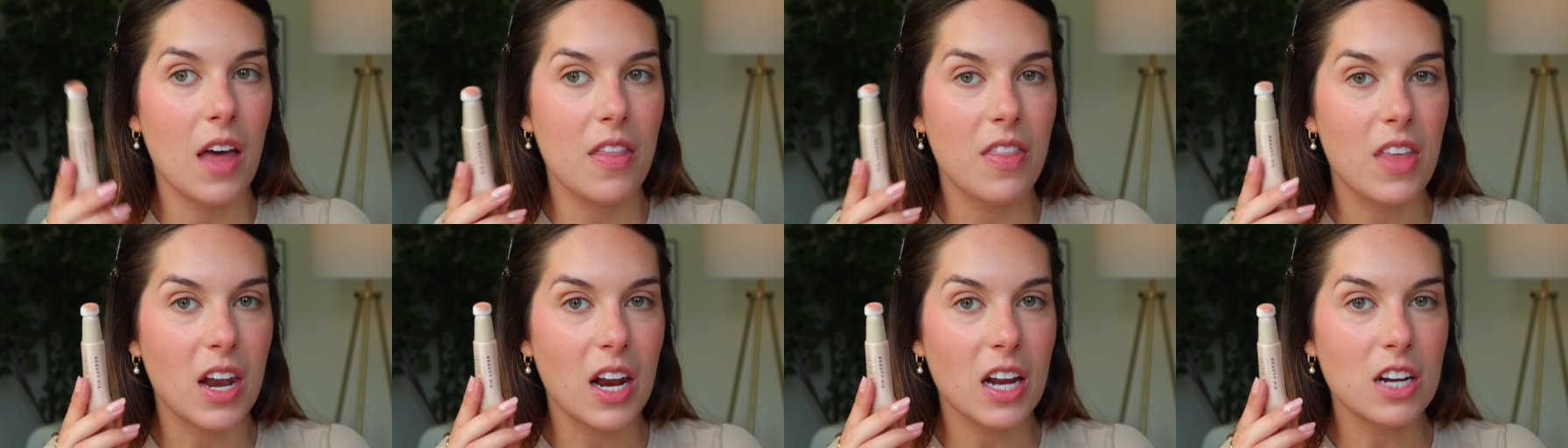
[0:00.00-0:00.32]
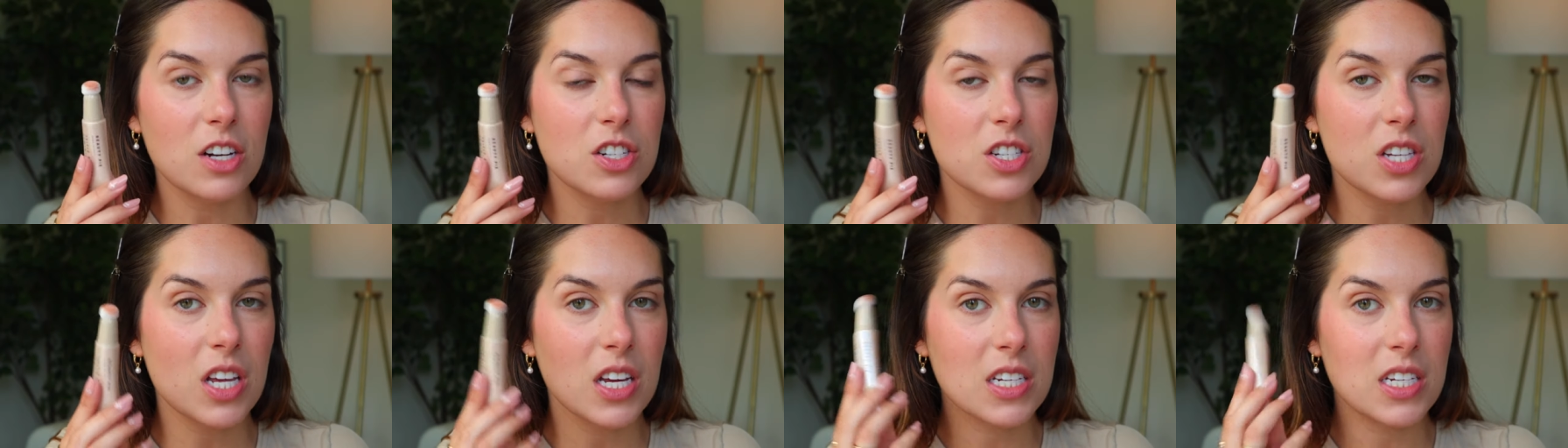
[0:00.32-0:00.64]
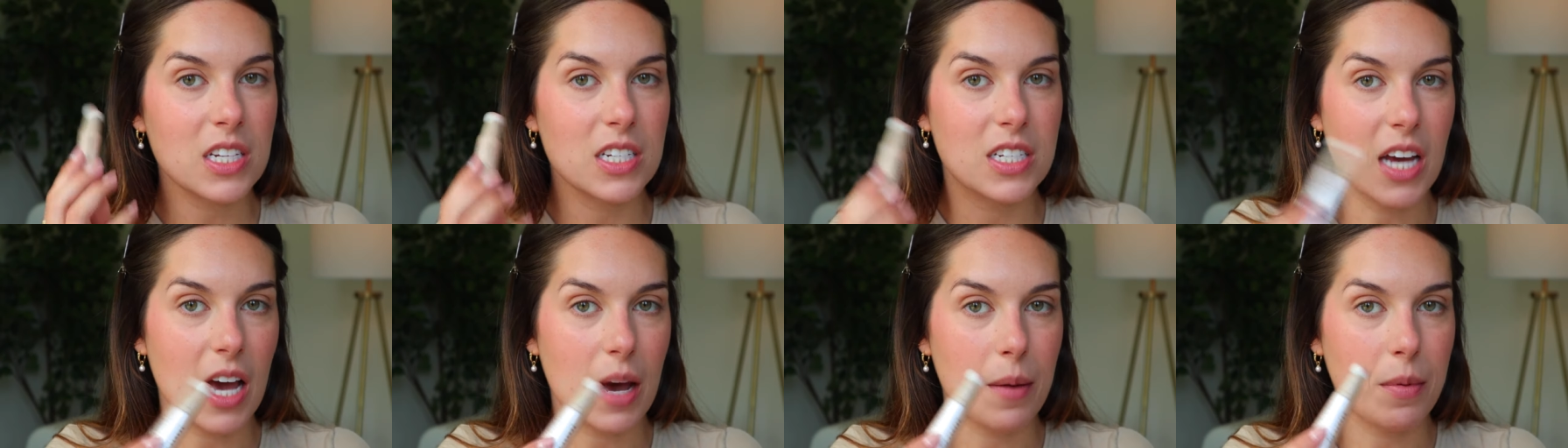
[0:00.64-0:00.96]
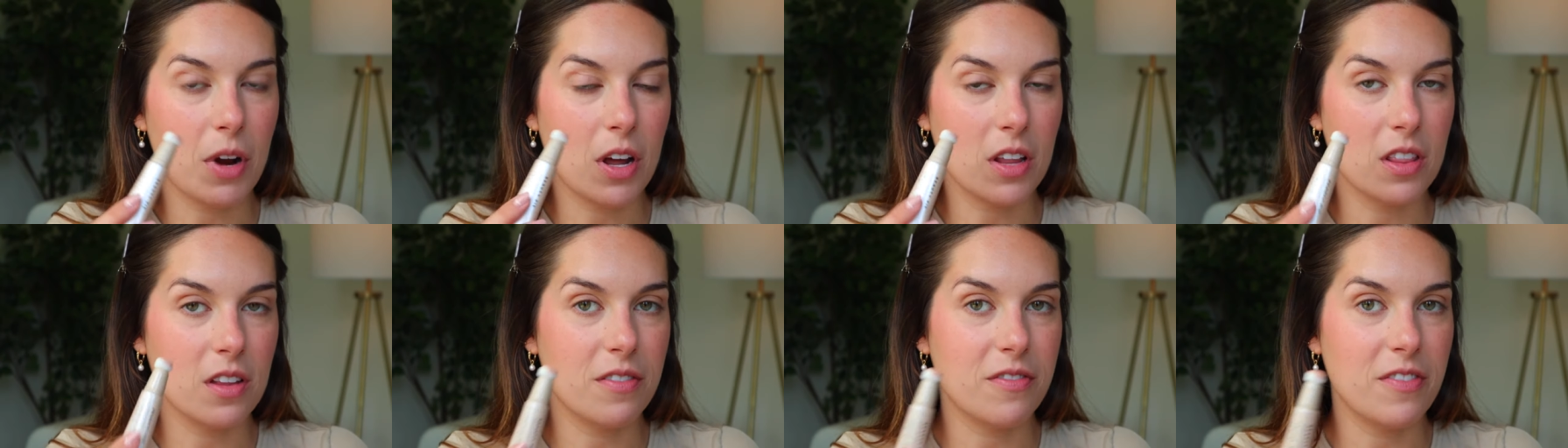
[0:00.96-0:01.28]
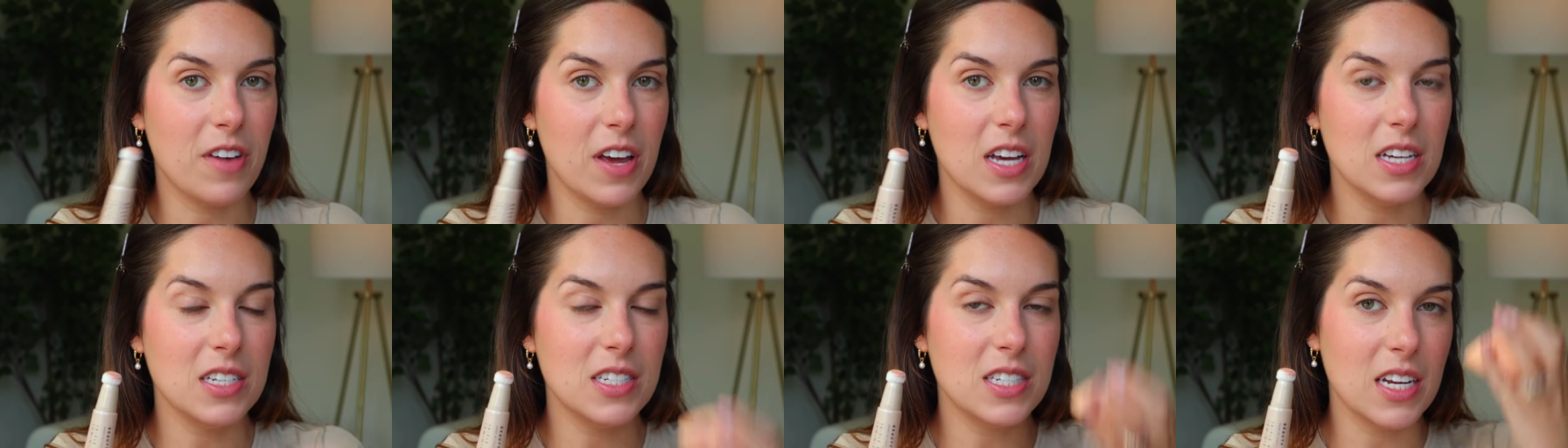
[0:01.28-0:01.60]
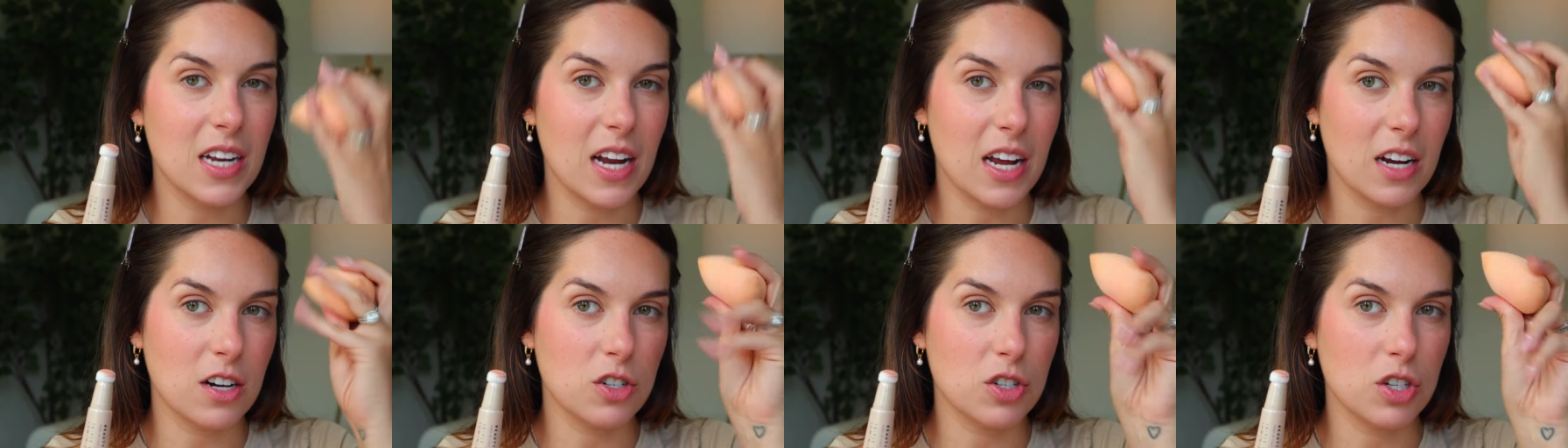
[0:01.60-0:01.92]
and then I just like to dab it on the face
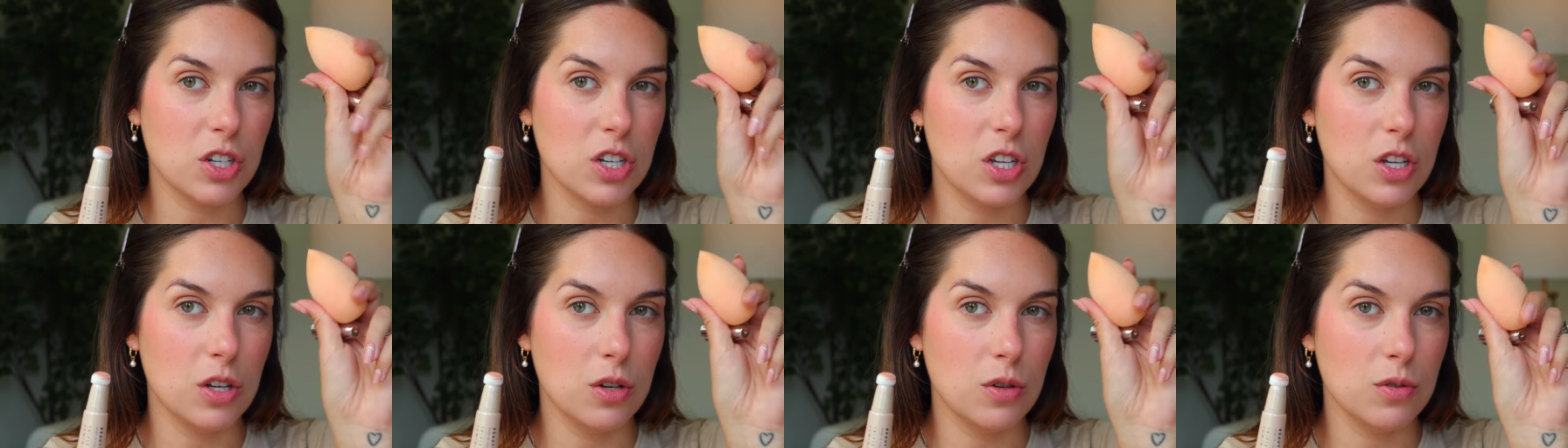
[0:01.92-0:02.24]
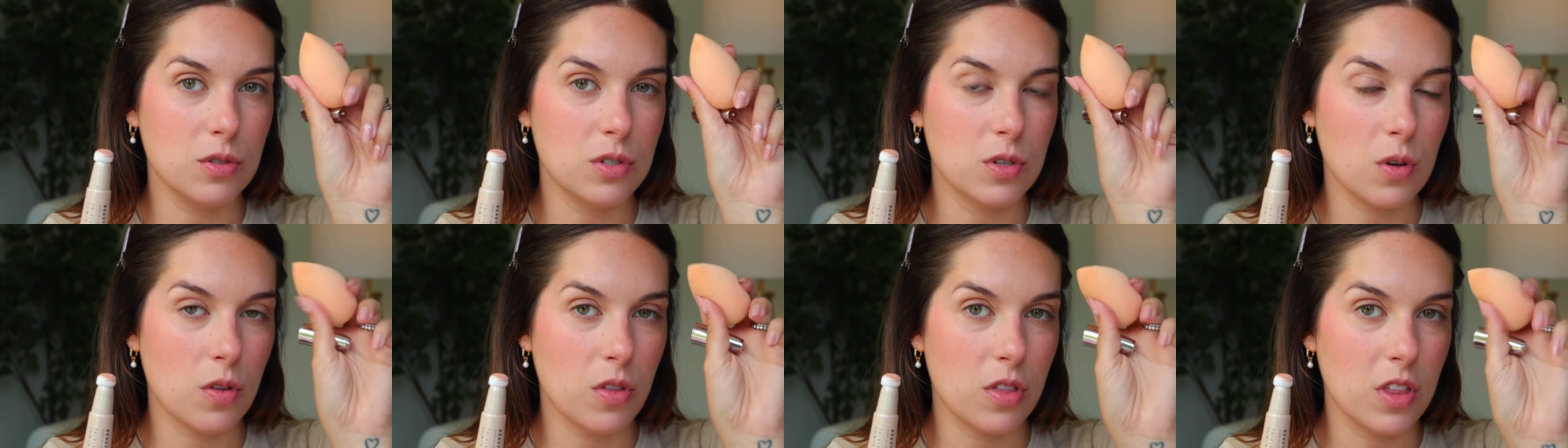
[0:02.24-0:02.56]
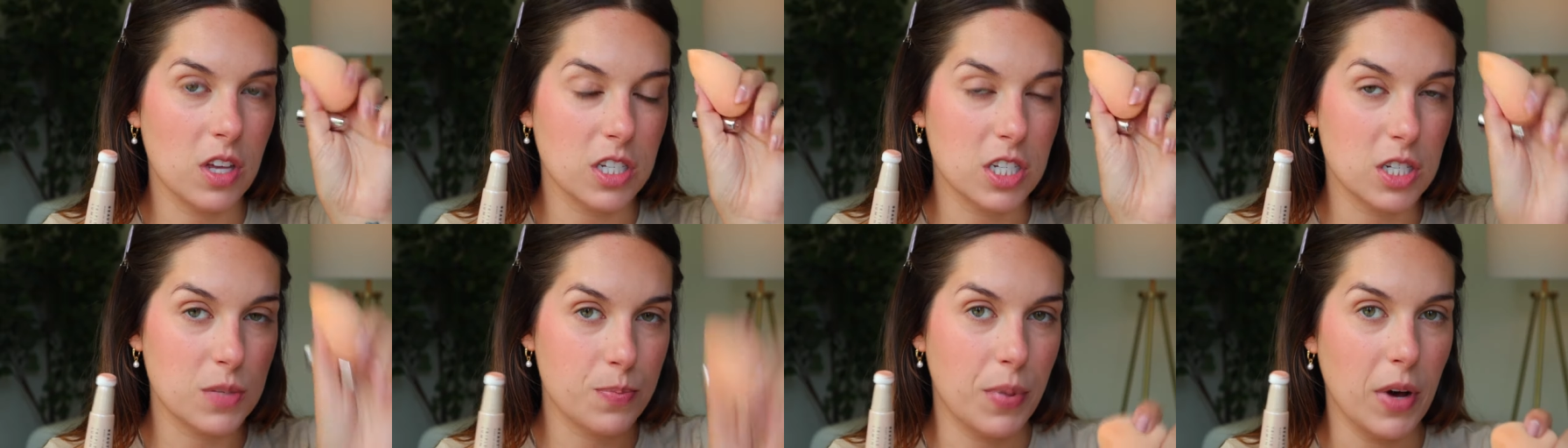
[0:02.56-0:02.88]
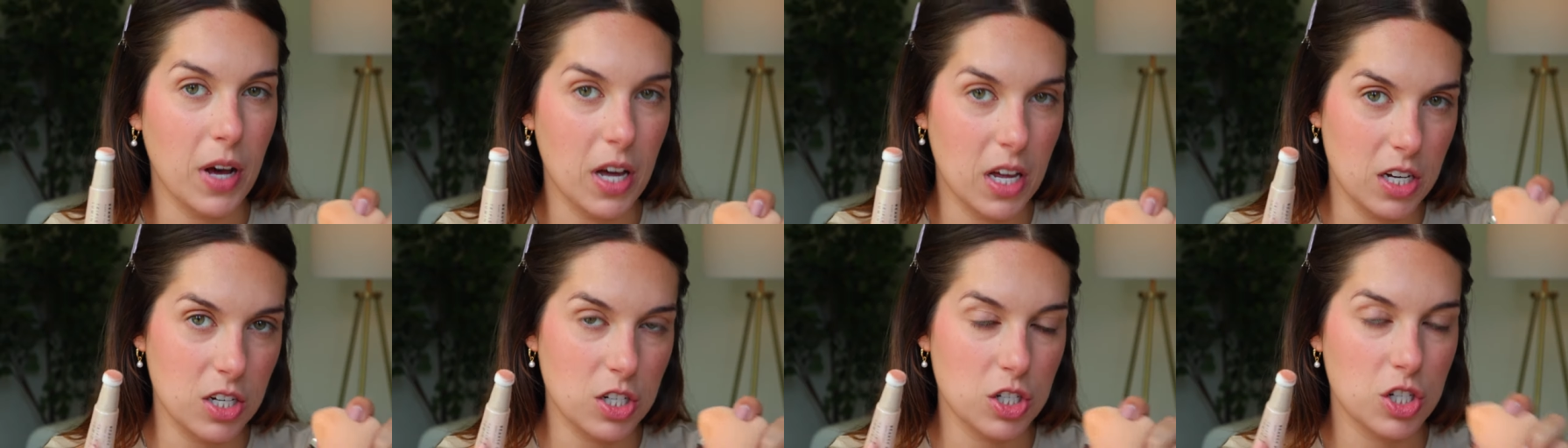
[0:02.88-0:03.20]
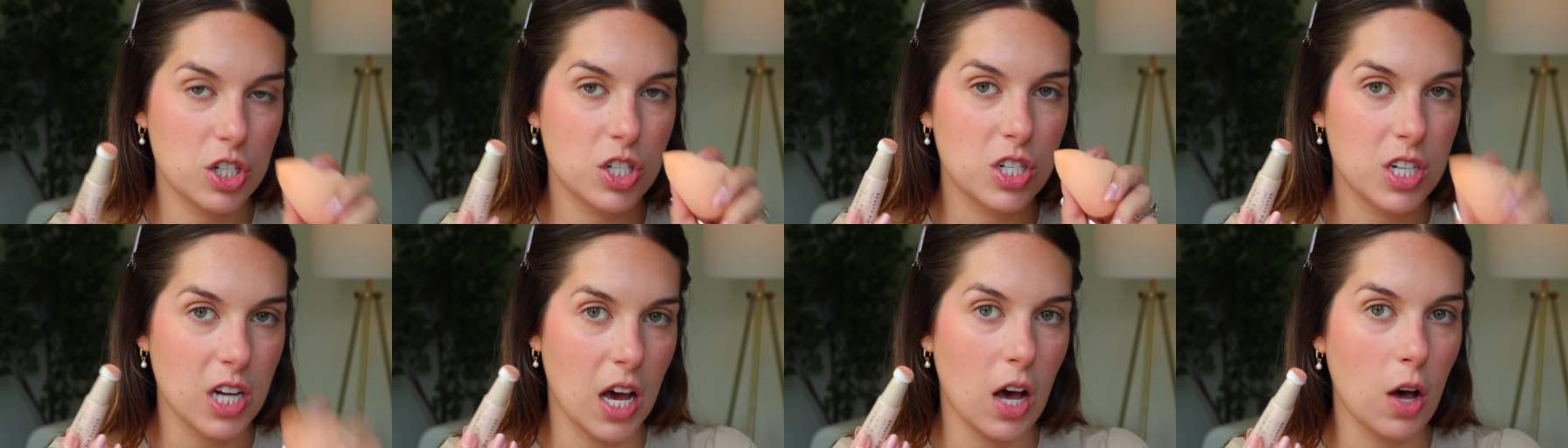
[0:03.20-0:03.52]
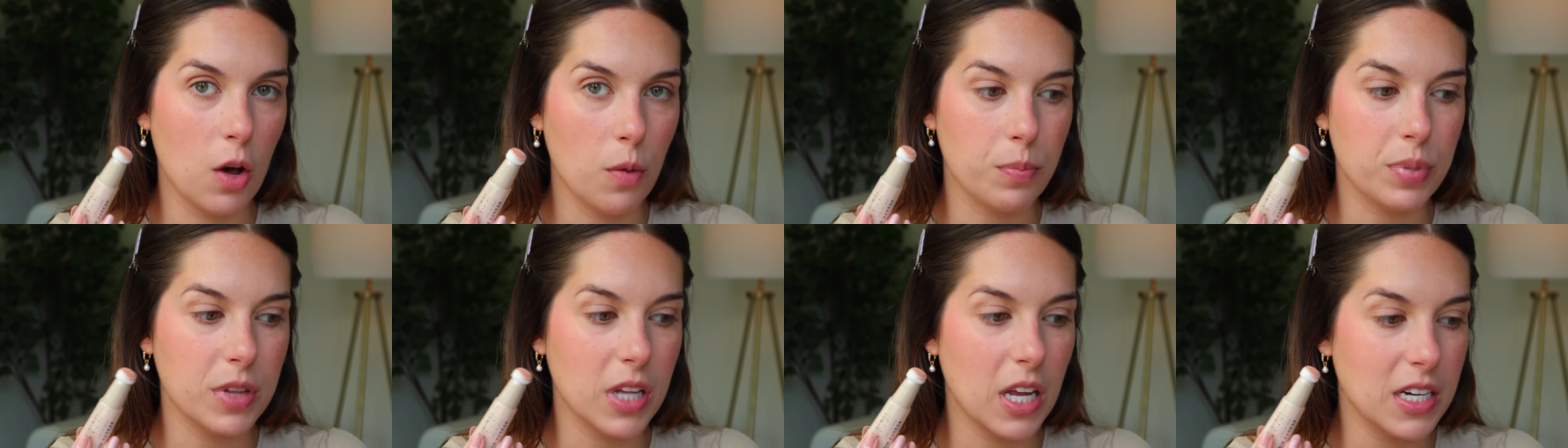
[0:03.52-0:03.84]
and actually use the sponge to
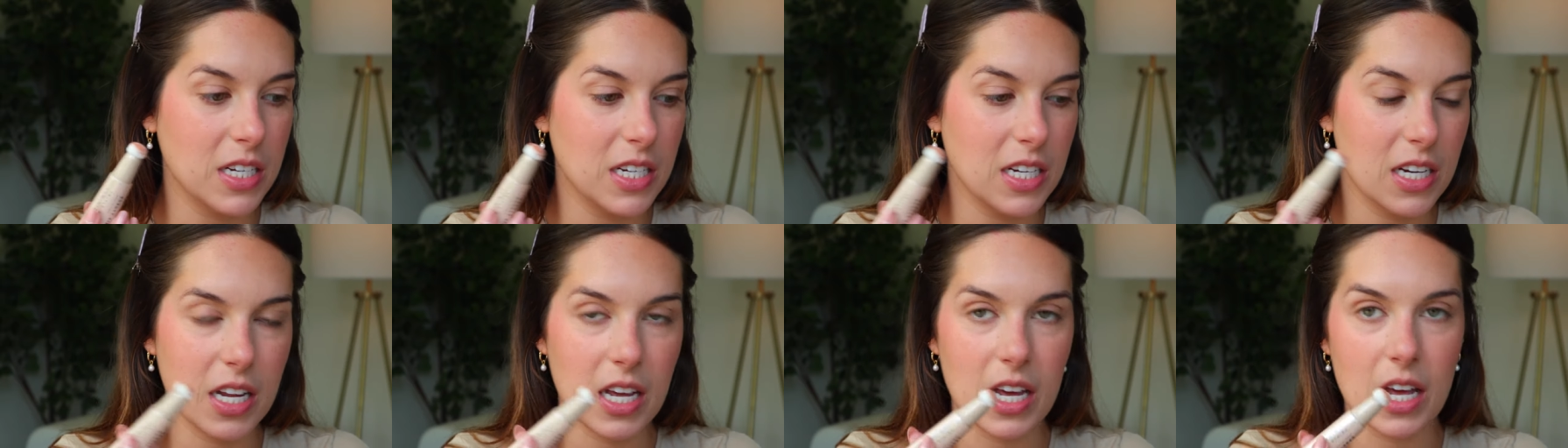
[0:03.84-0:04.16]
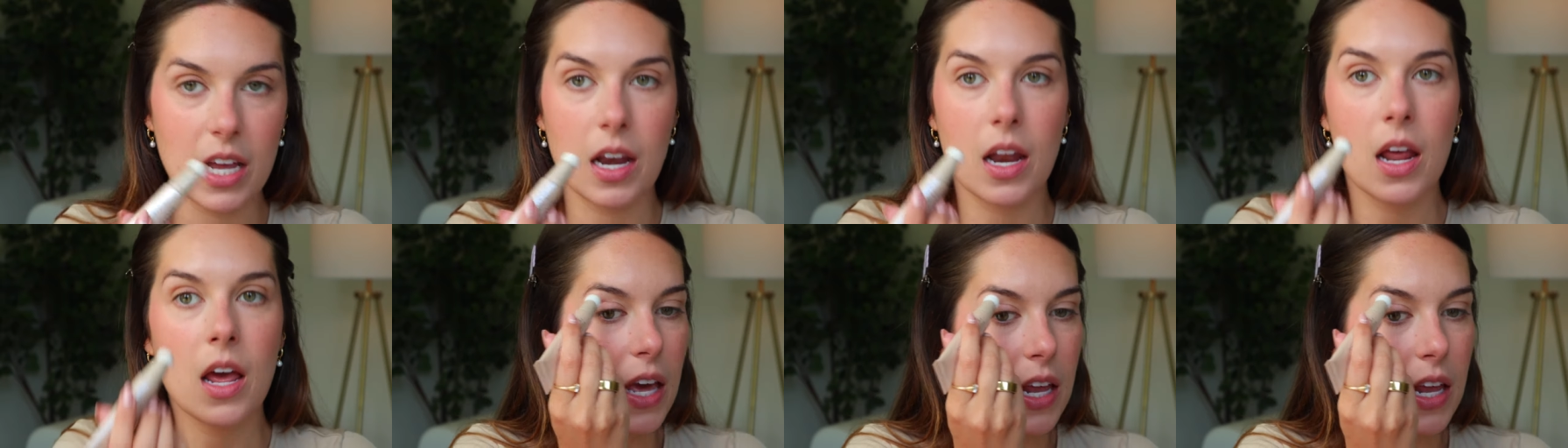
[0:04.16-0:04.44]
help blend it in.